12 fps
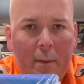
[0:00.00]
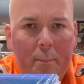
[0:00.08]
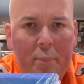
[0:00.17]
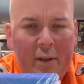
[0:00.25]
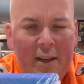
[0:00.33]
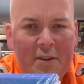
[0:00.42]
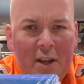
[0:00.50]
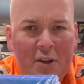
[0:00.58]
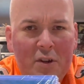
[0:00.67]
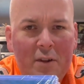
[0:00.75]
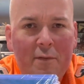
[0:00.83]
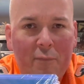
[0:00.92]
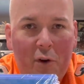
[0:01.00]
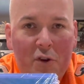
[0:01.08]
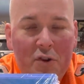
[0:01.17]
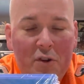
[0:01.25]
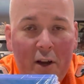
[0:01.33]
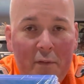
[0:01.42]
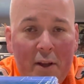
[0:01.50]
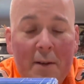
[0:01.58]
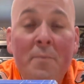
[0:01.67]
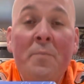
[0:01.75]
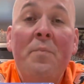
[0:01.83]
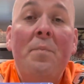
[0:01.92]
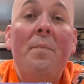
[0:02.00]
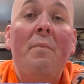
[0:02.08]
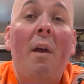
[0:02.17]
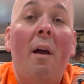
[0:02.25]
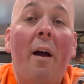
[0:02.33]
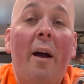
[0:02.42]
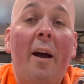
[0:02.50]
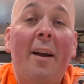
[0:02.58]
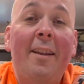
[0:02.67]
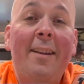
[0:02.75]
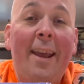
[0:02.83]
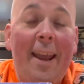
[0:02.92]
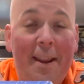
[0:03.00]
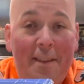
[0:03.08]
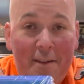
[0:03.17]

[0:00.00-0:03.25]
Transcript: PlayStation version of it in